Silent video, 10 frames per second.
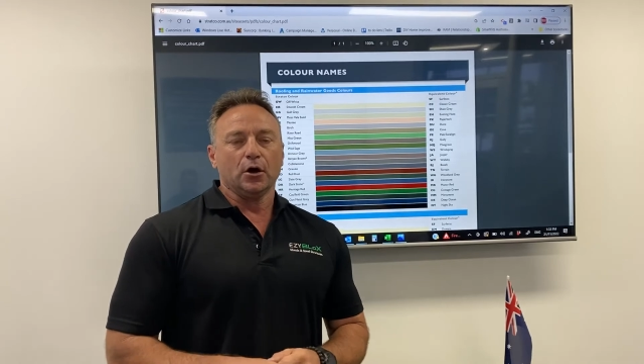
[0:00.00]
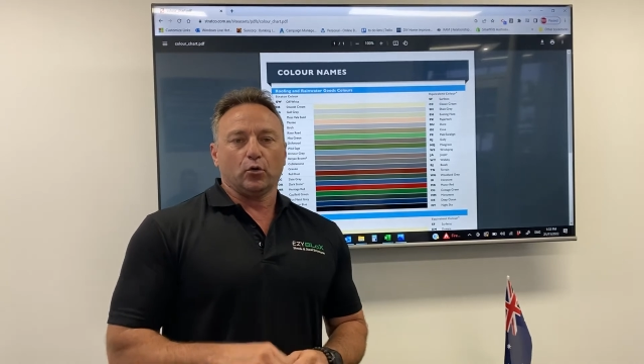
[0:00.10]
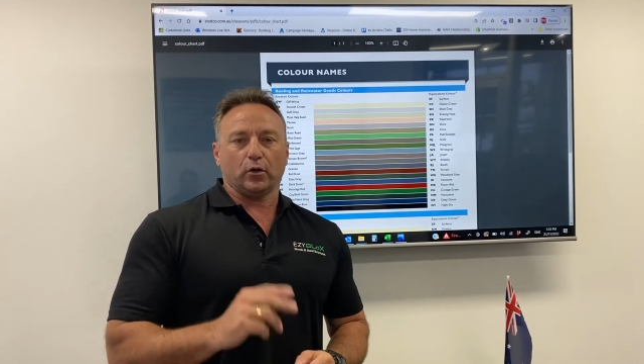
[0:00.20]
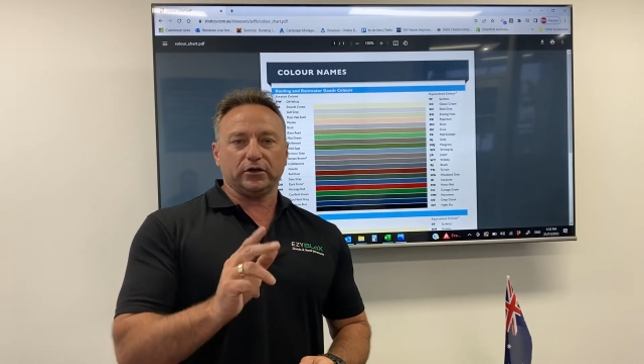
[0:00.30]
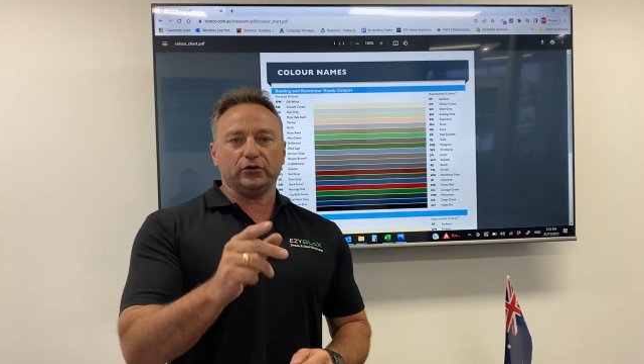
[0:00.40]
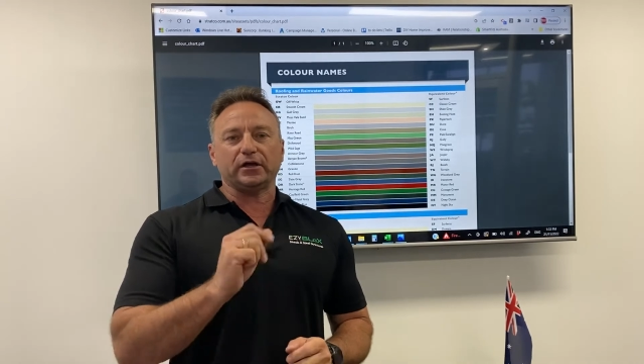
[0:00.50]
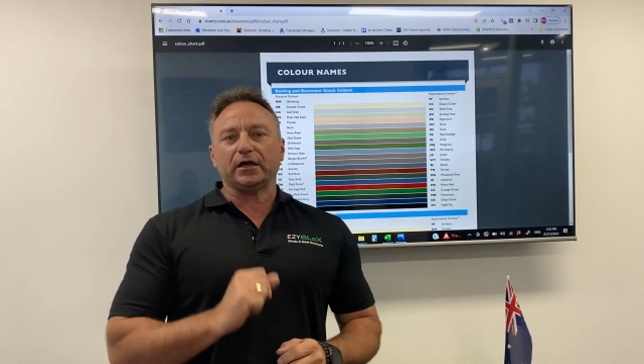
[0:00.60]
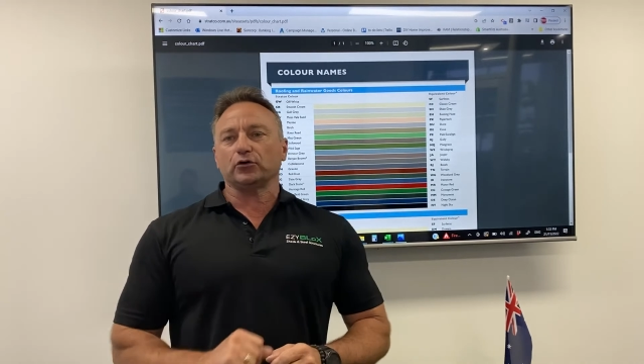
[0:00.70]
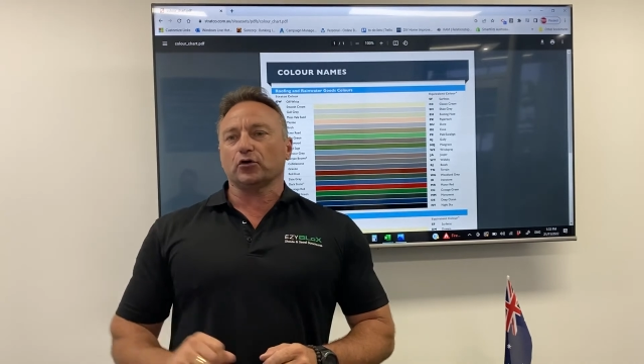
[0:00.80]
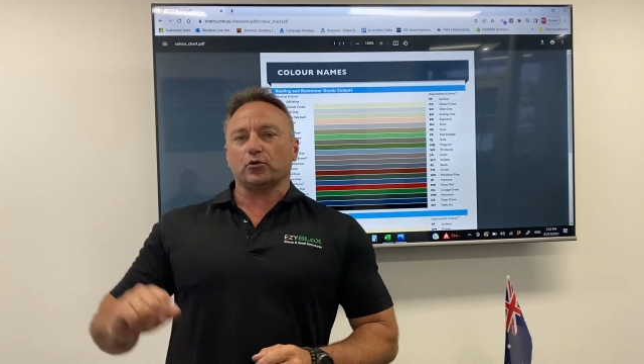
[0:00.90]
When you get
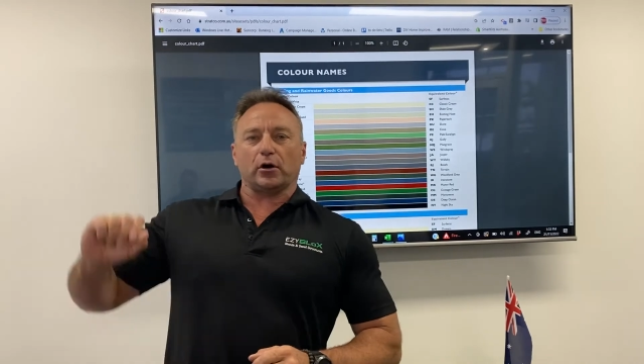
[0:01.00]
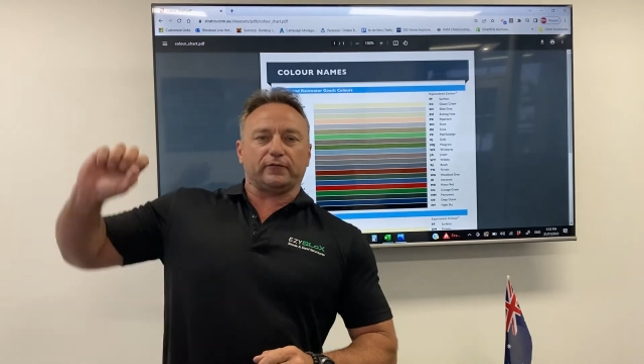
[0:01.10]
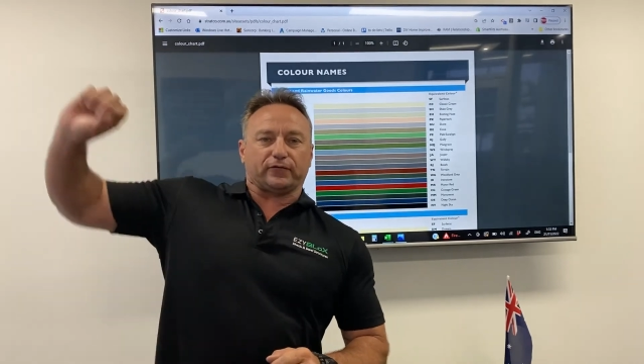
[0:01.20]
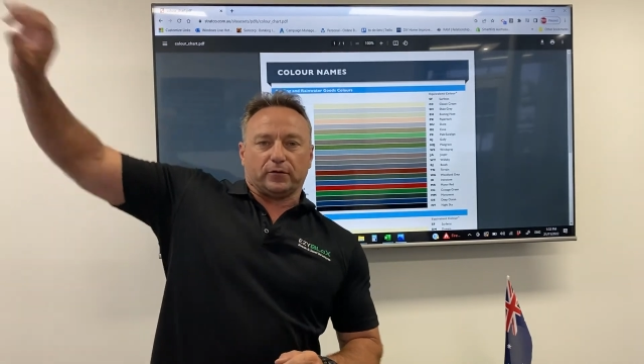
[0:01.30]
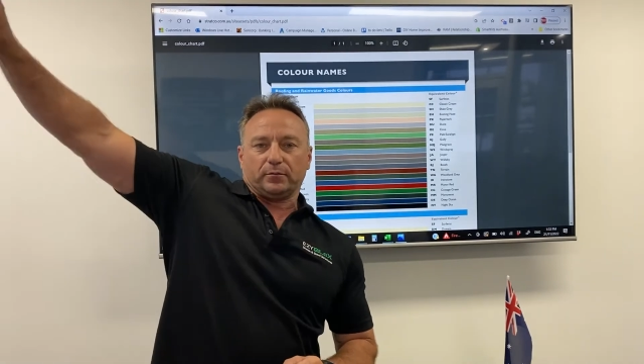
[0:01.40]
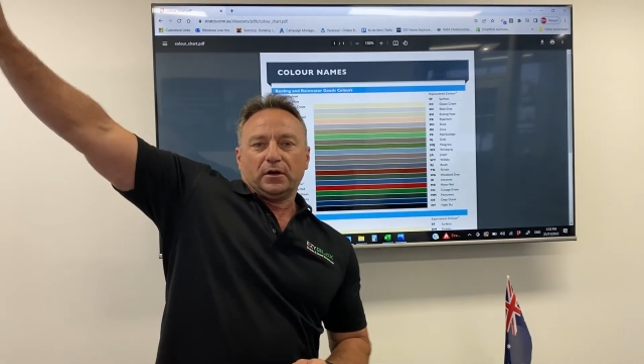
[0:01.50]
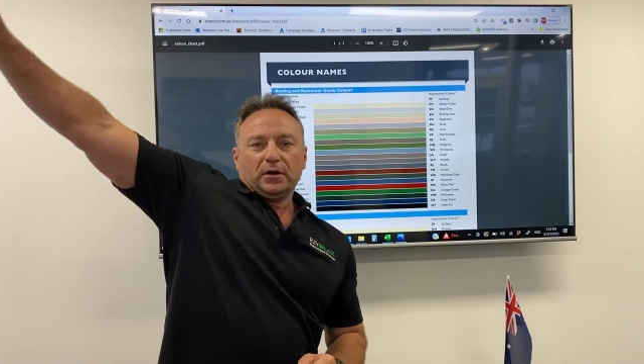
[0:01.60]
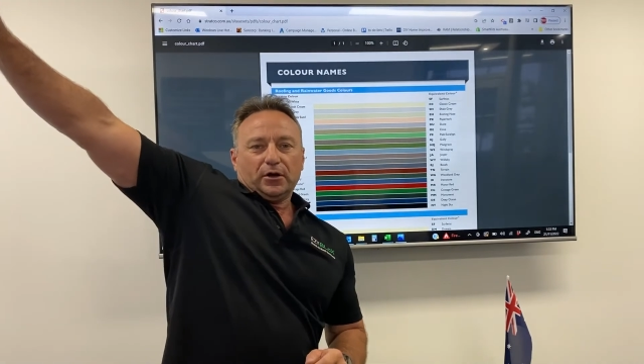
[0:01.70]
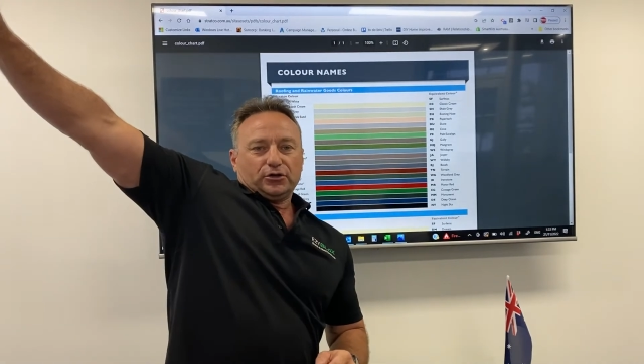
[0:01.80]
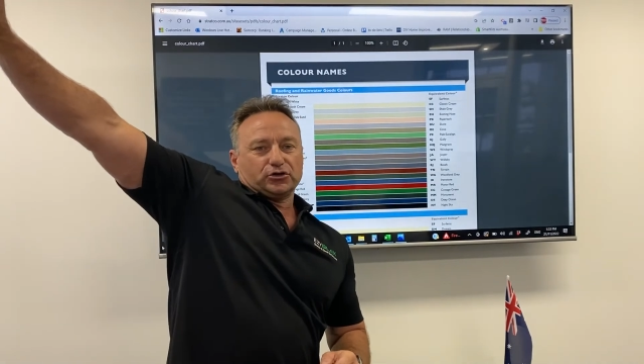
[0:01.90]
your quote from
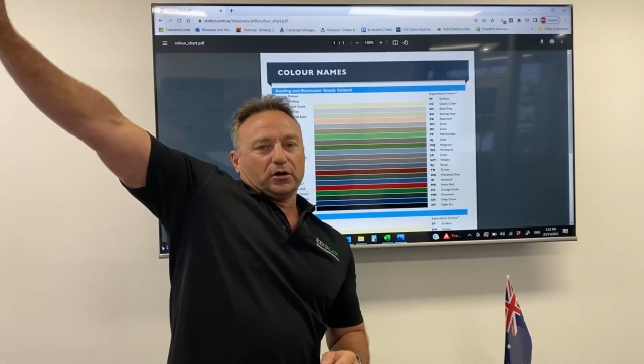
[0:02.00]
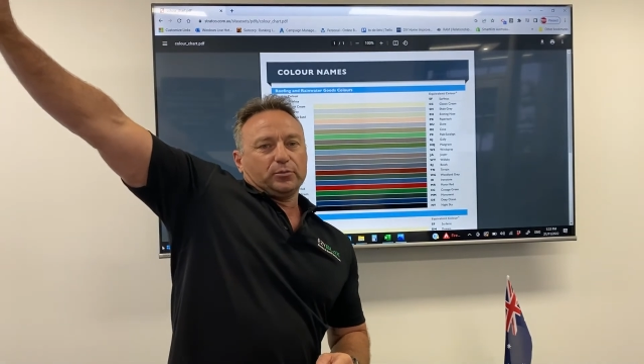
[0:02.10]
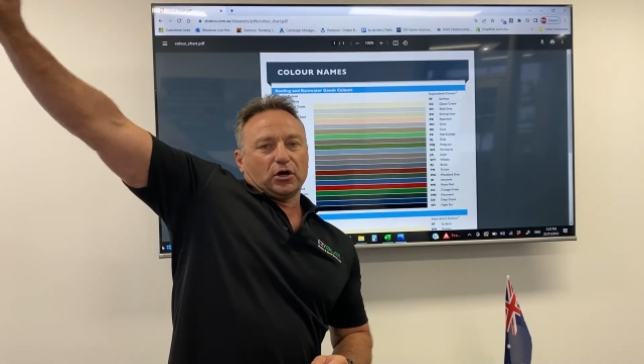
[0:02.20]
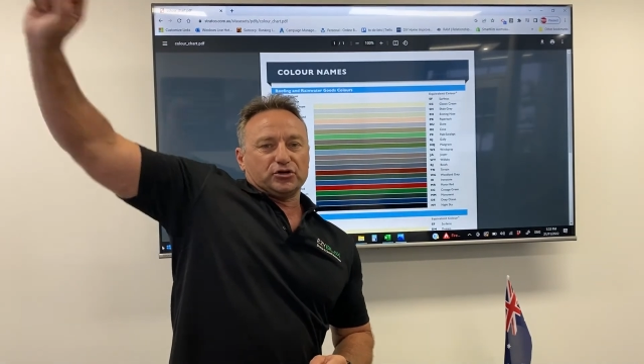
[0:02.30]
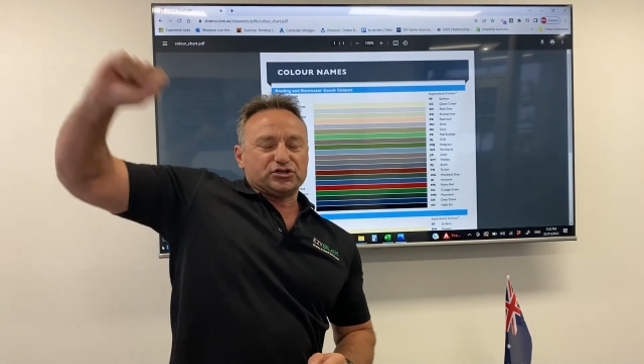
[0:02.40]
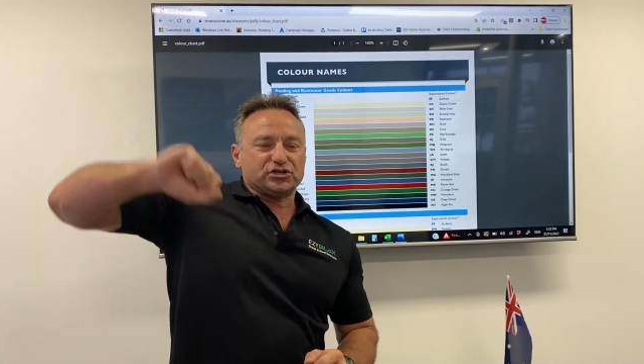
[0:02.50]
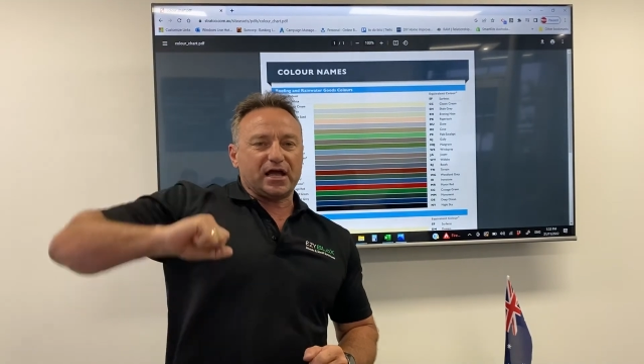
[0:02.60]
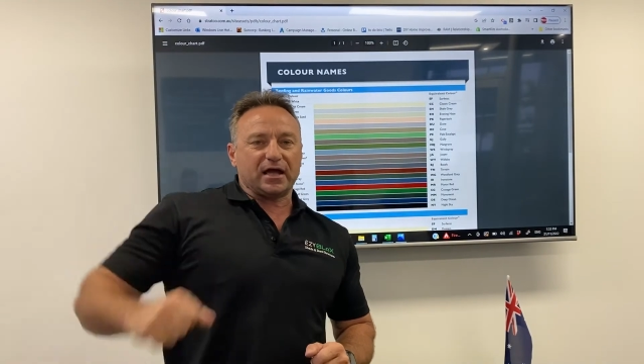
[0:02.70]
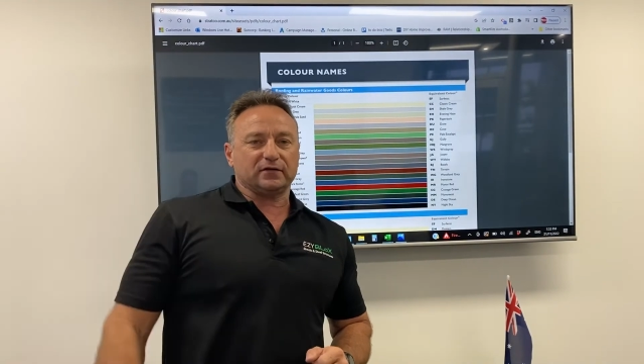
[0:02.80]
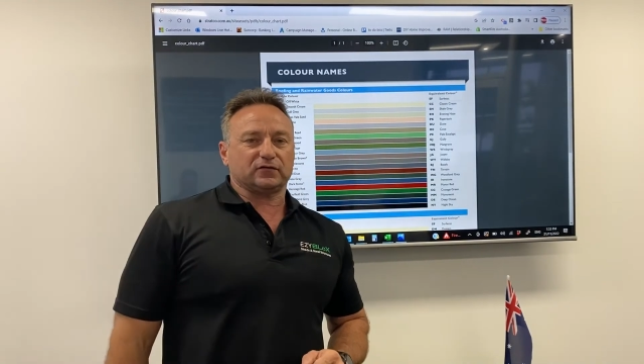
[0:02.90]
Joe Blow's
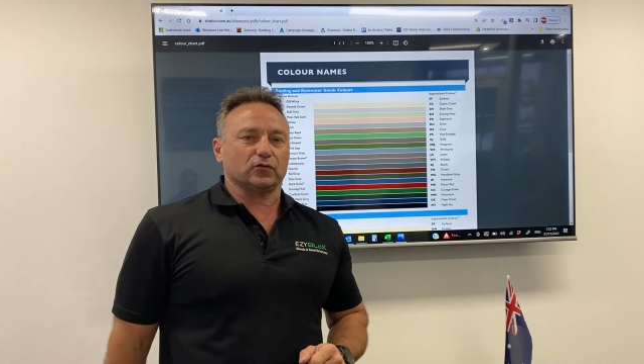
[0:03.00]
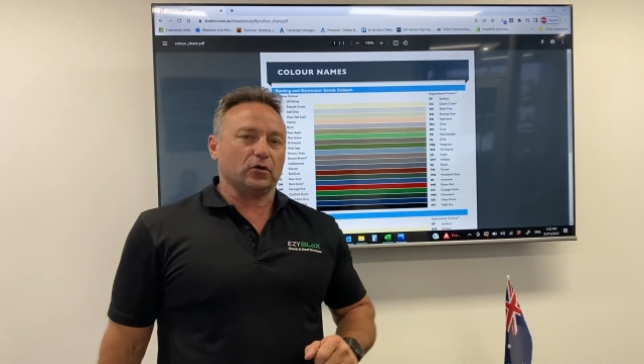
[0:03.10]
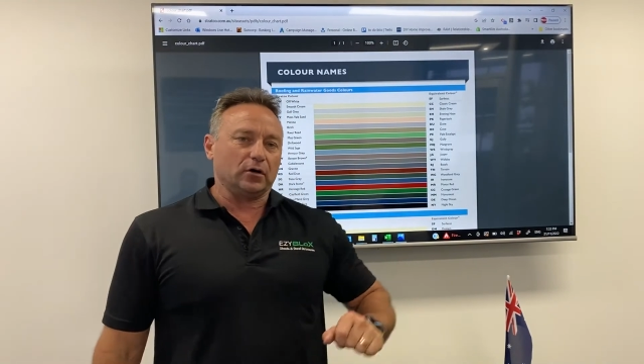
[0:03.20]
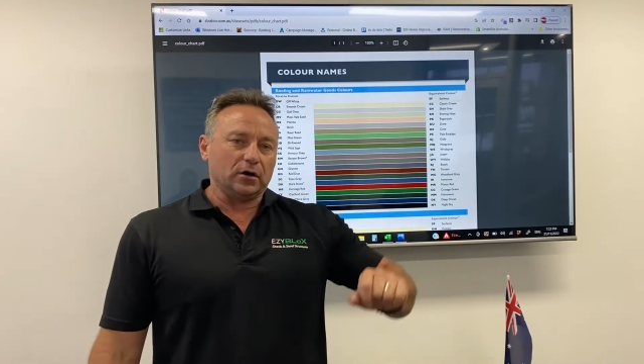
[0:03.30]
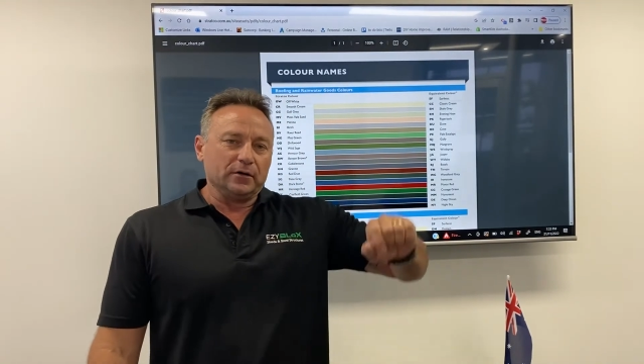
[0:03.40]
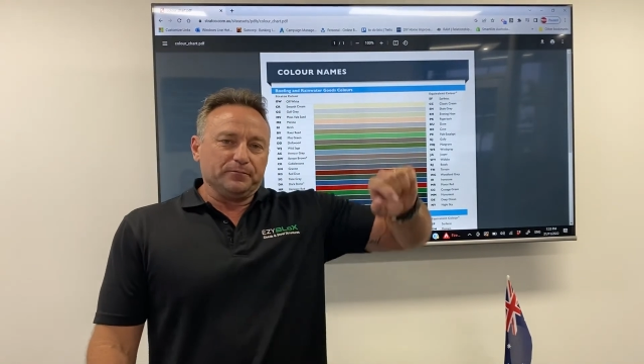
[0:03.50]
Sheds or